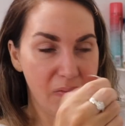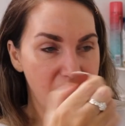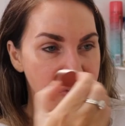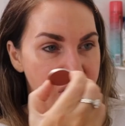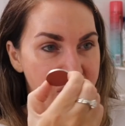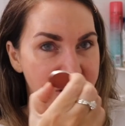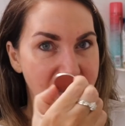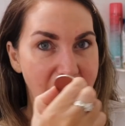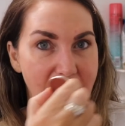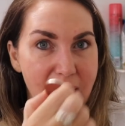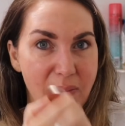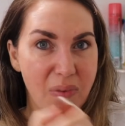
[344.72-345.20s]

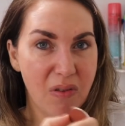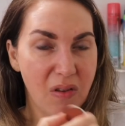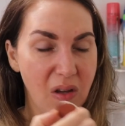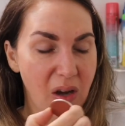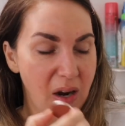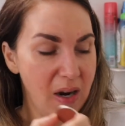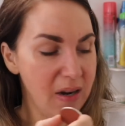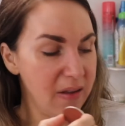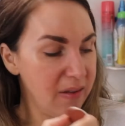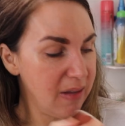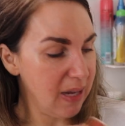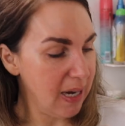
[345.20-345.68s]
the same
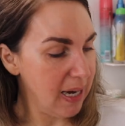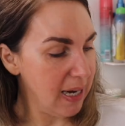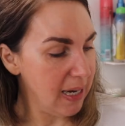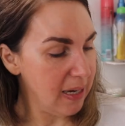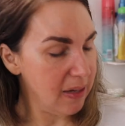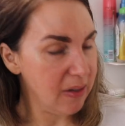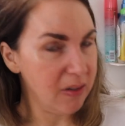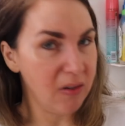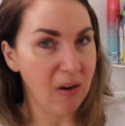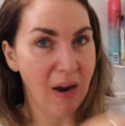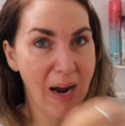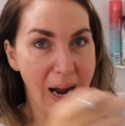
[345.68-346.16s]
size
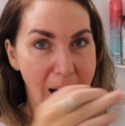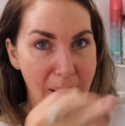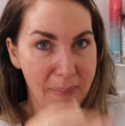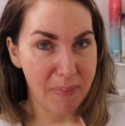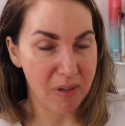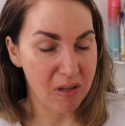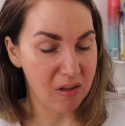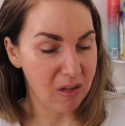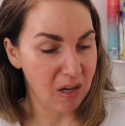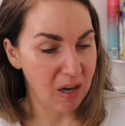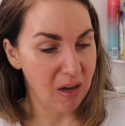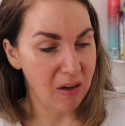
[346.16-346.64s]
in
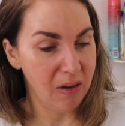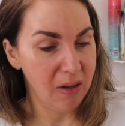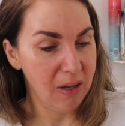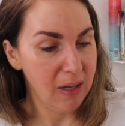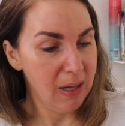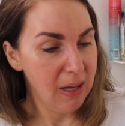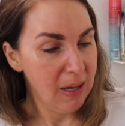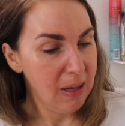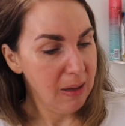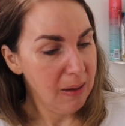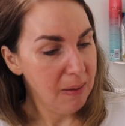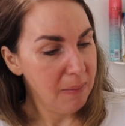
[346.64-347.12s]
diameter.
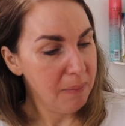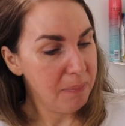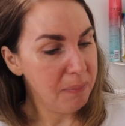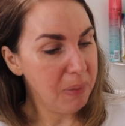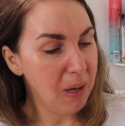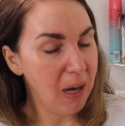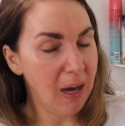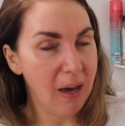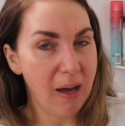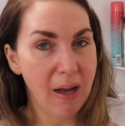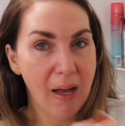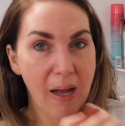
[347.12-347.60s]

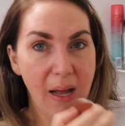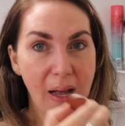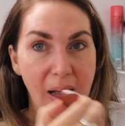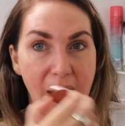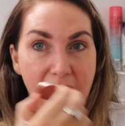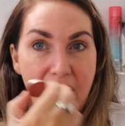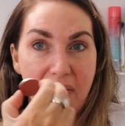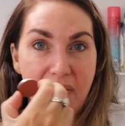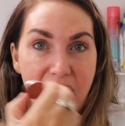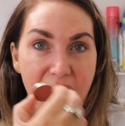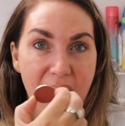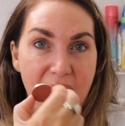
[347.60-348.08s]
But
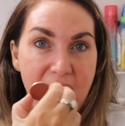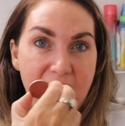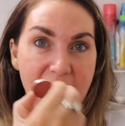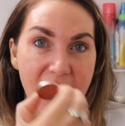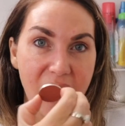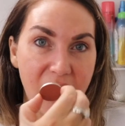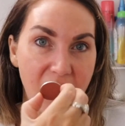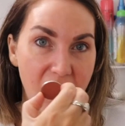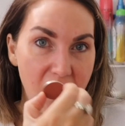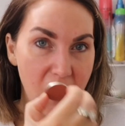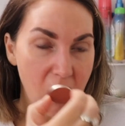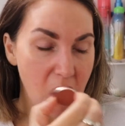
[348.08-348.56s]

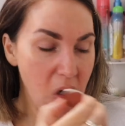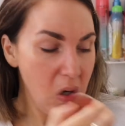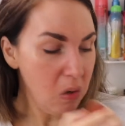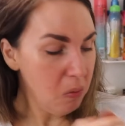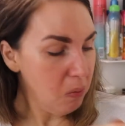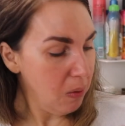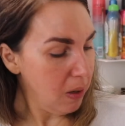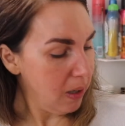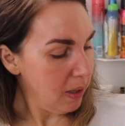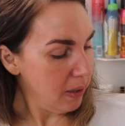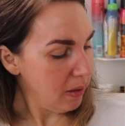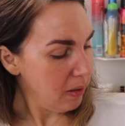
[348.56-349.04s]
these
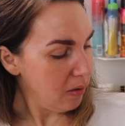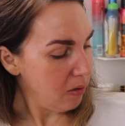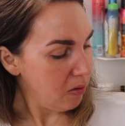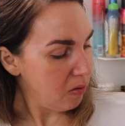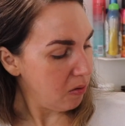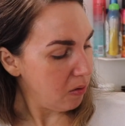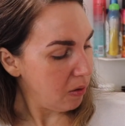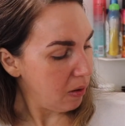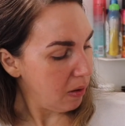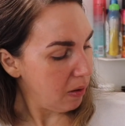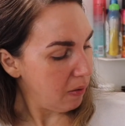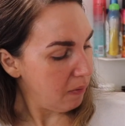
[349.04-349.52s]
new
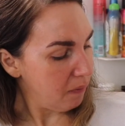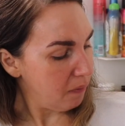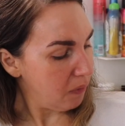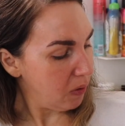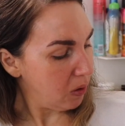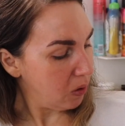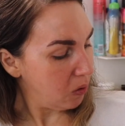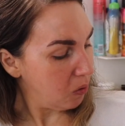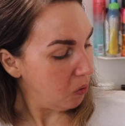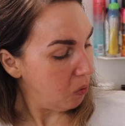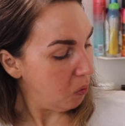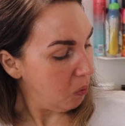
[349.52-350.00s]
ones,
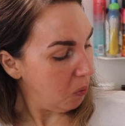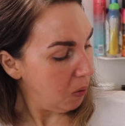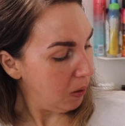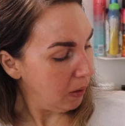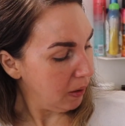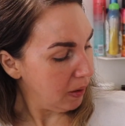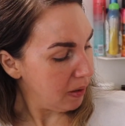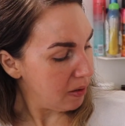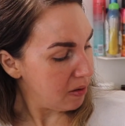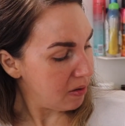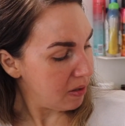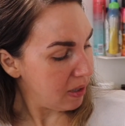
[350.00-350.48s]
the
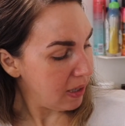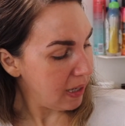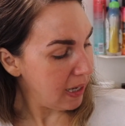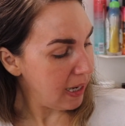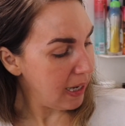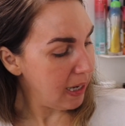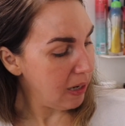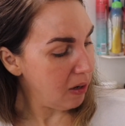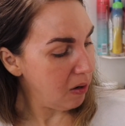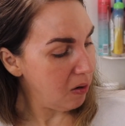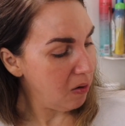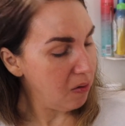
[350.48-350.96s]

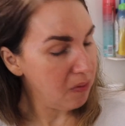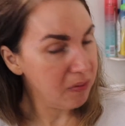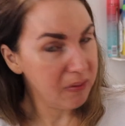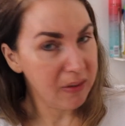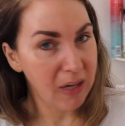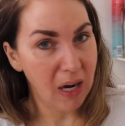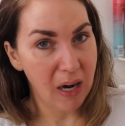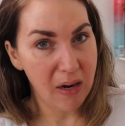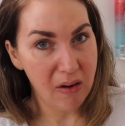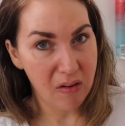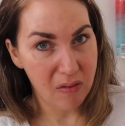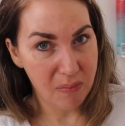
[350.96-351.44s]
quality
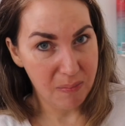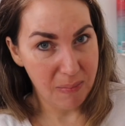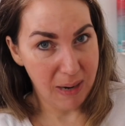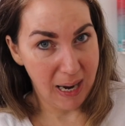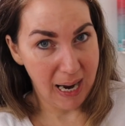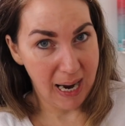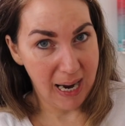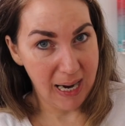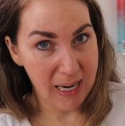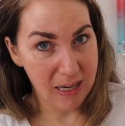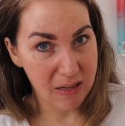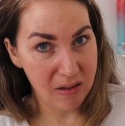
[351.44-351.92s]
of those
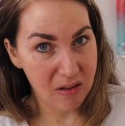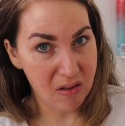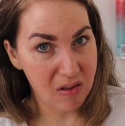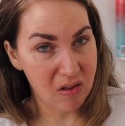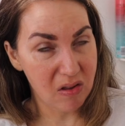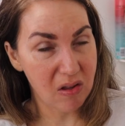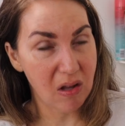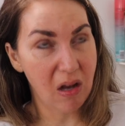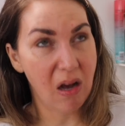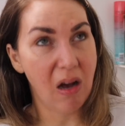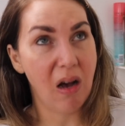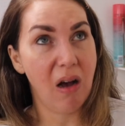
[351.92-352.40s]

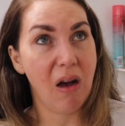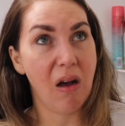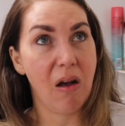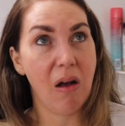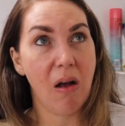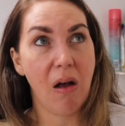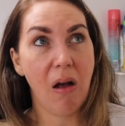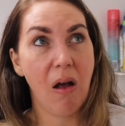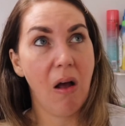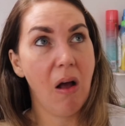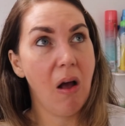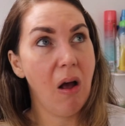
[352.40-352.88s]
mattes
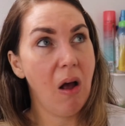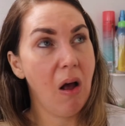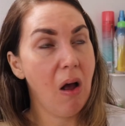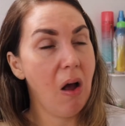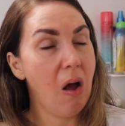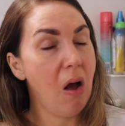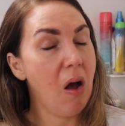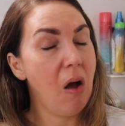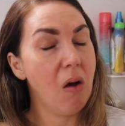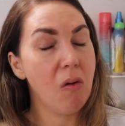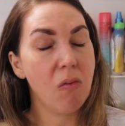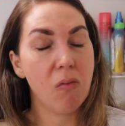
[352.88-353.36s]

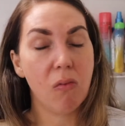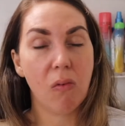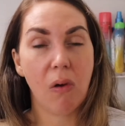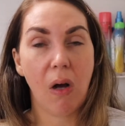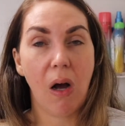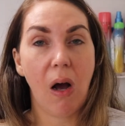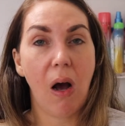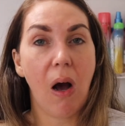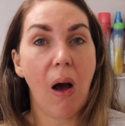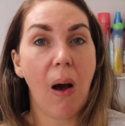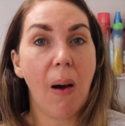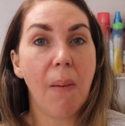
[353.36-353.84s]

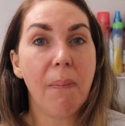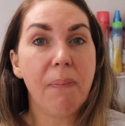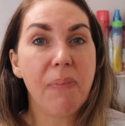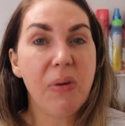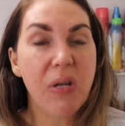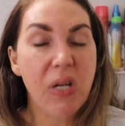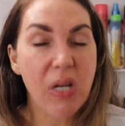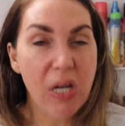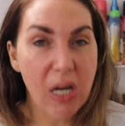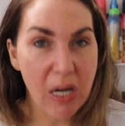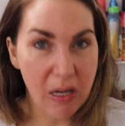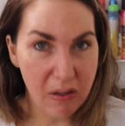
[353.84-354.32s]
are
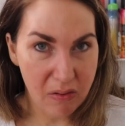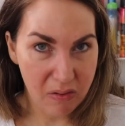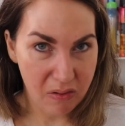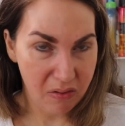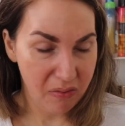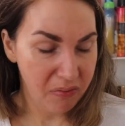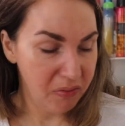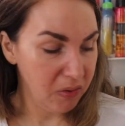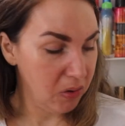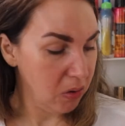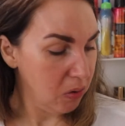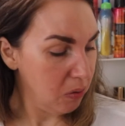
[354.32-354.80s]

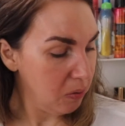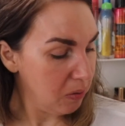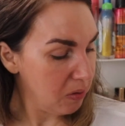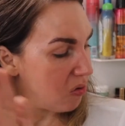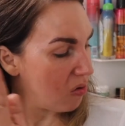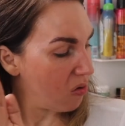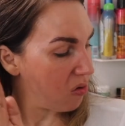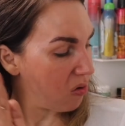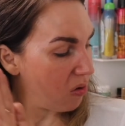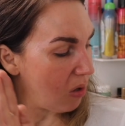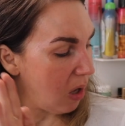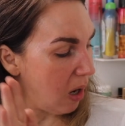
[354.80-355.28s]
beautiful.
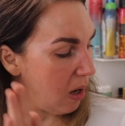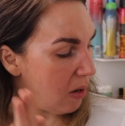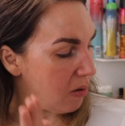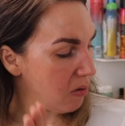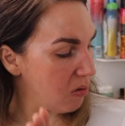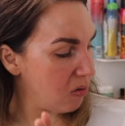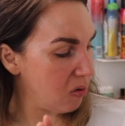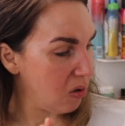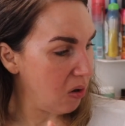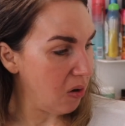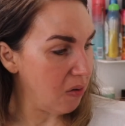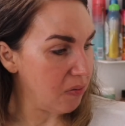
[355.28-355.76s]
So
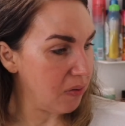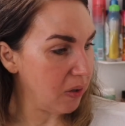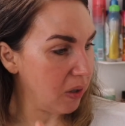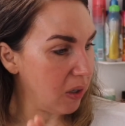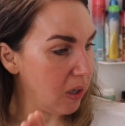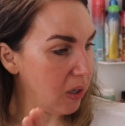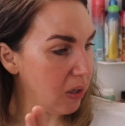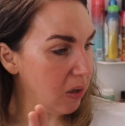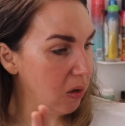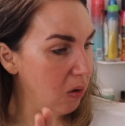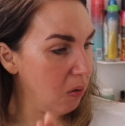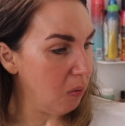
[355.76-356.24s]
soft. I
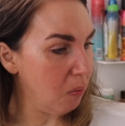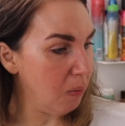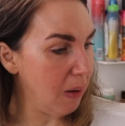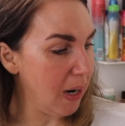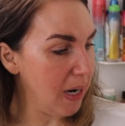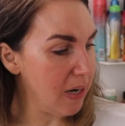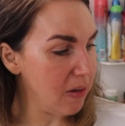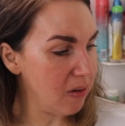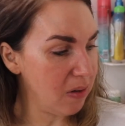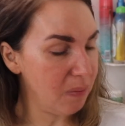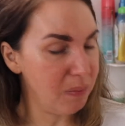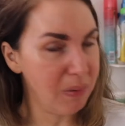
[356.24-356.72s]
cannot
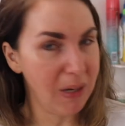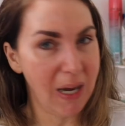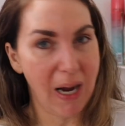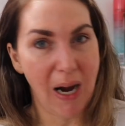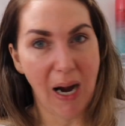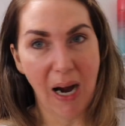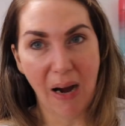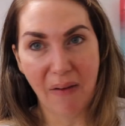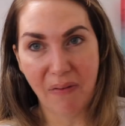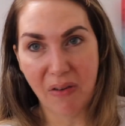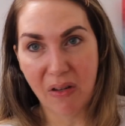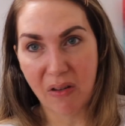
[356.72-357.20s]
wait to play.
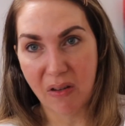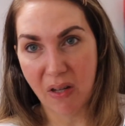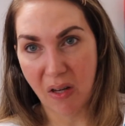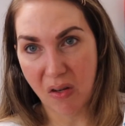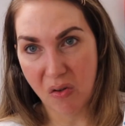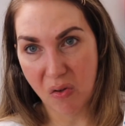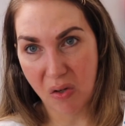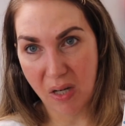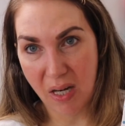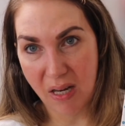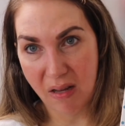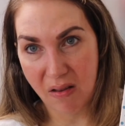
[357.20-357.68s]
I haven't
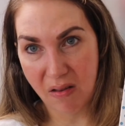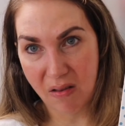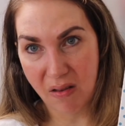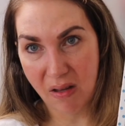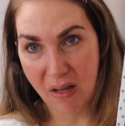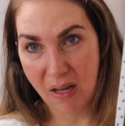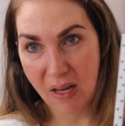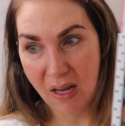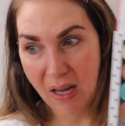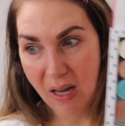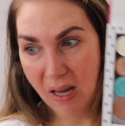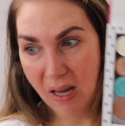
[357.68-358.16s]
touched
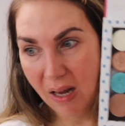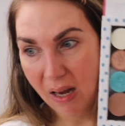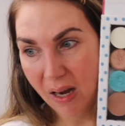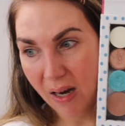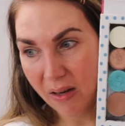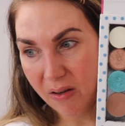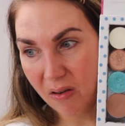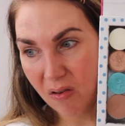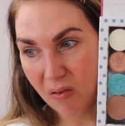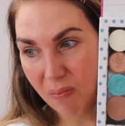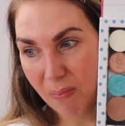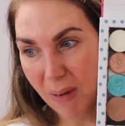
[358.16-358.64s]
this.
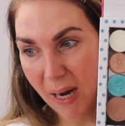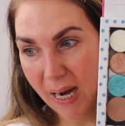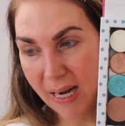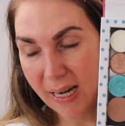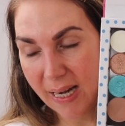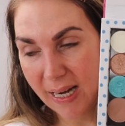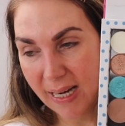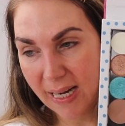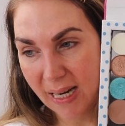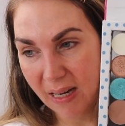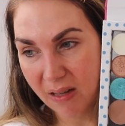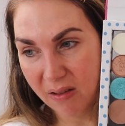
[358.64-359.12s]
I just
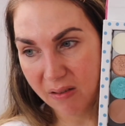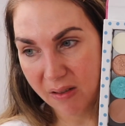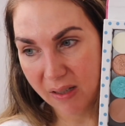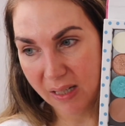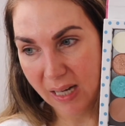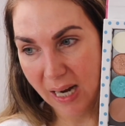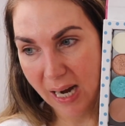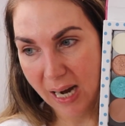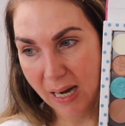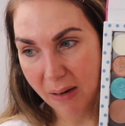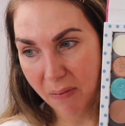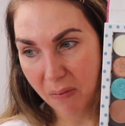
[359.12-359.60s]
made it
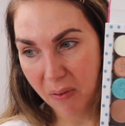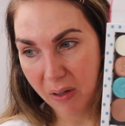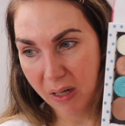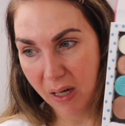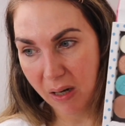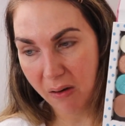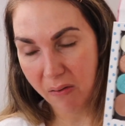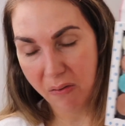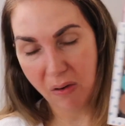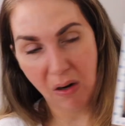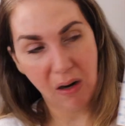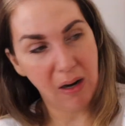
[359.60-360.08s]
yesterday when
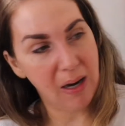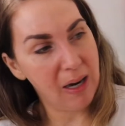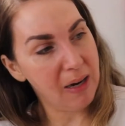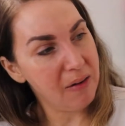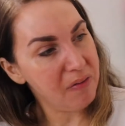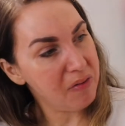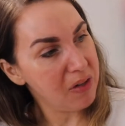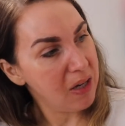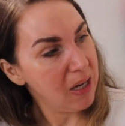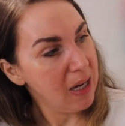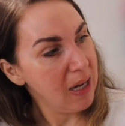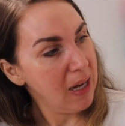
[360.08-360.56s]
it
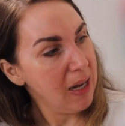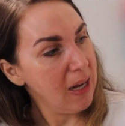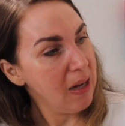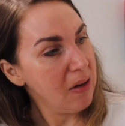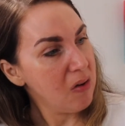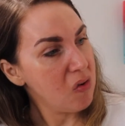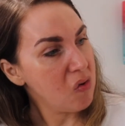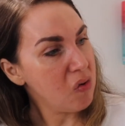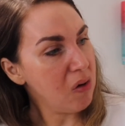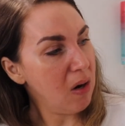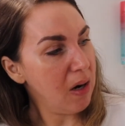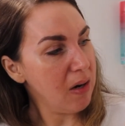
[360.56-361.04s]
arrived,
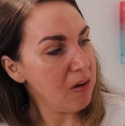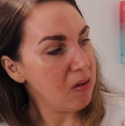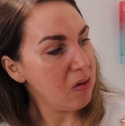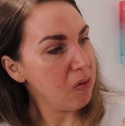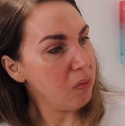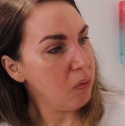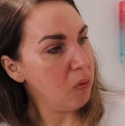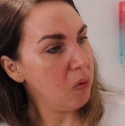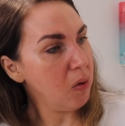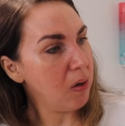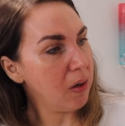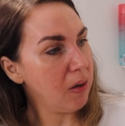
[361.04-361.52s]
trying
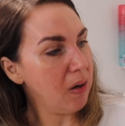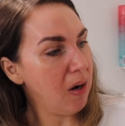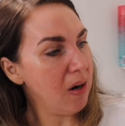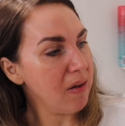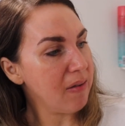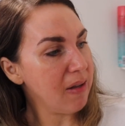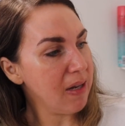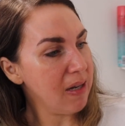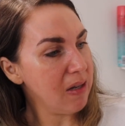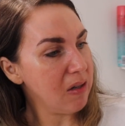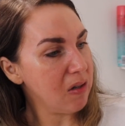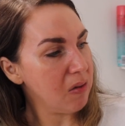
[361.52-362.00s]
to
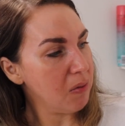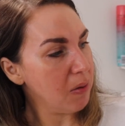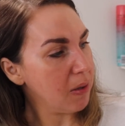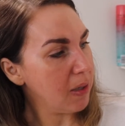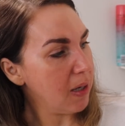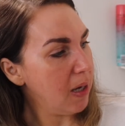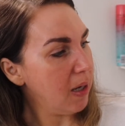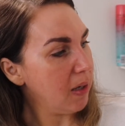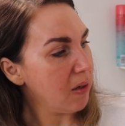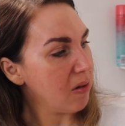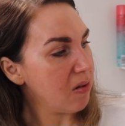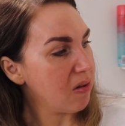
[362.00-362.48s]
organise it into a
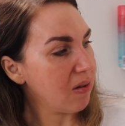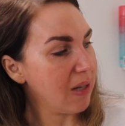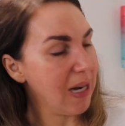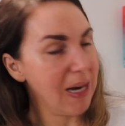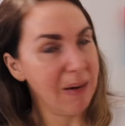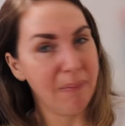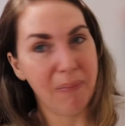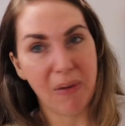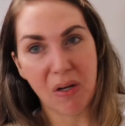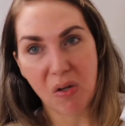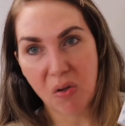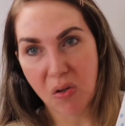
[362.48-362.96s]
colour
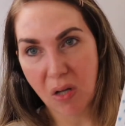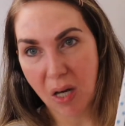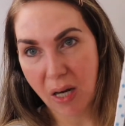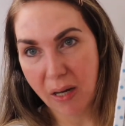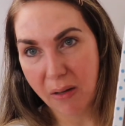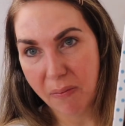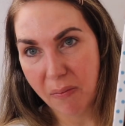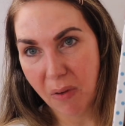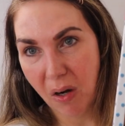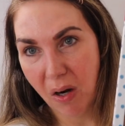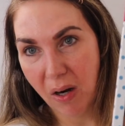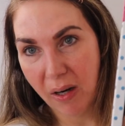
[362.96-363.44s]
scheme which
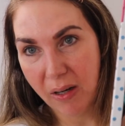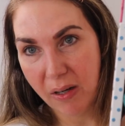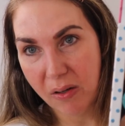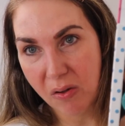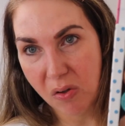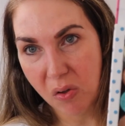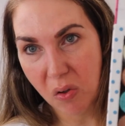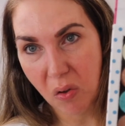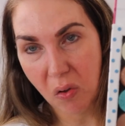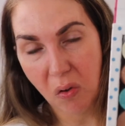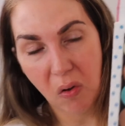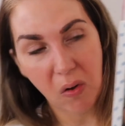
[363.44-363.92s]
I
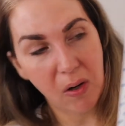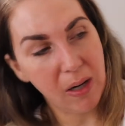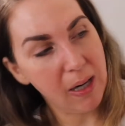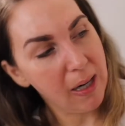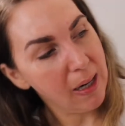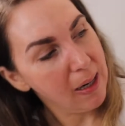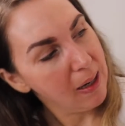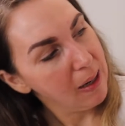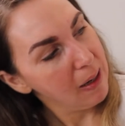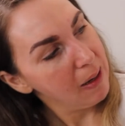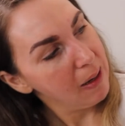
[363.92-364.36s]
enjoy.